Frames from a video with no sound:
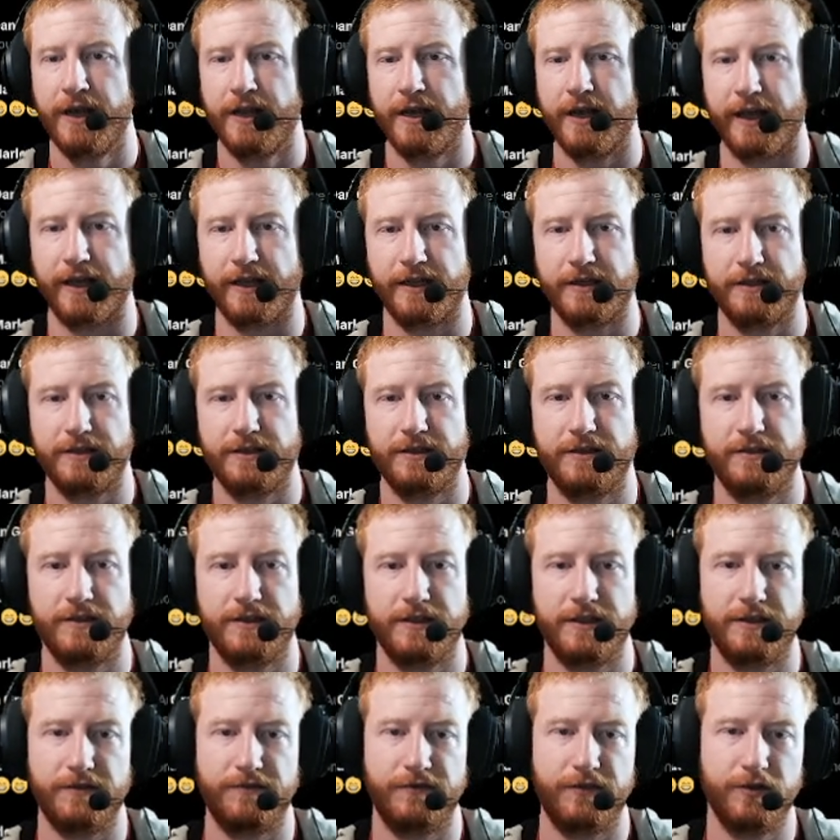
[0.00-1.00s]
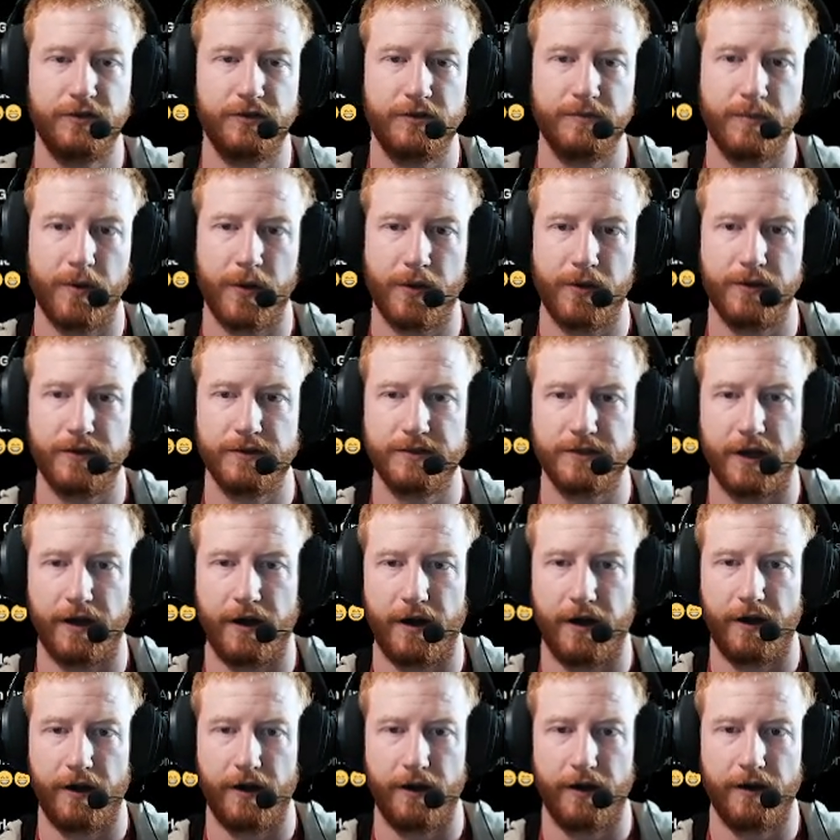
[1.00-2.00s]
Like diffusion models
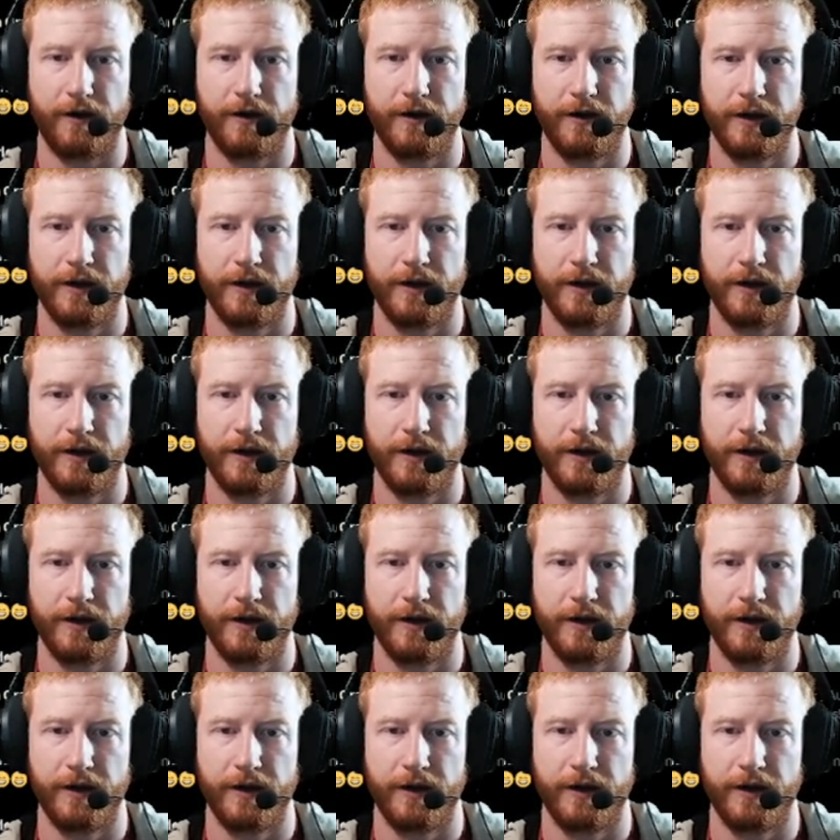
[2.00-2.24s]
are,